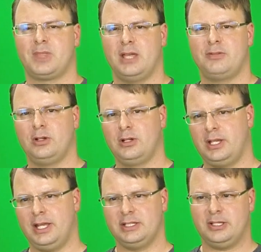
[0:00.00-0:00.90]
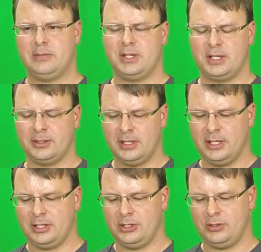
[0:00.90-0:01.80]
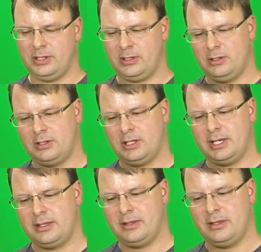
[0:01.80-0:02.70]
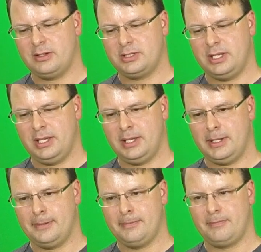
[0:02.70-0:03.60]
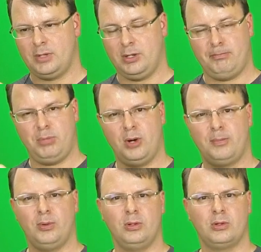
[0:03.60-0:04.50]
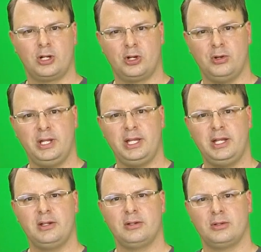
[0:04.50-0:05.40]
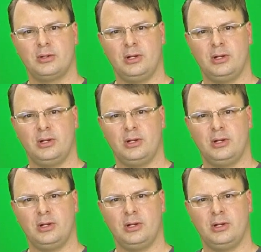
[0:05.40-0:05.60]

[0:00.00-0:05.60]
if you're looking at something, it'll look like there's a purple or a green,